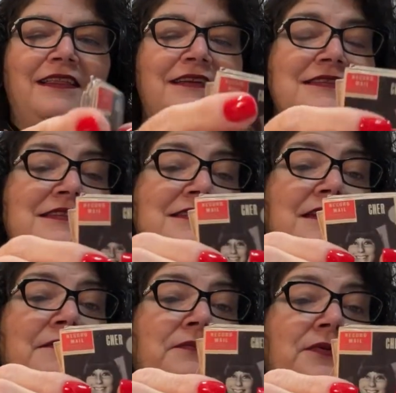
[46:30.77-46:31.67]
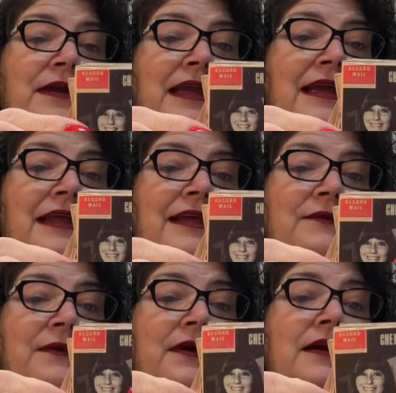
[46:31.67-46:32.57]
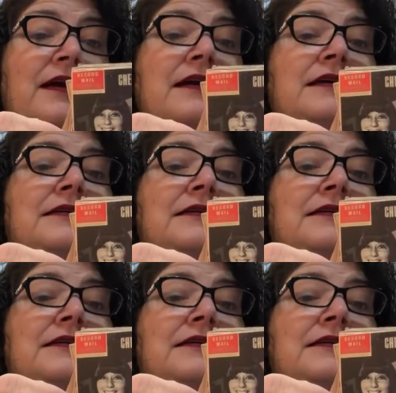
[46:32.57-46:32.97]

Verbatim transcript: This is pre any work.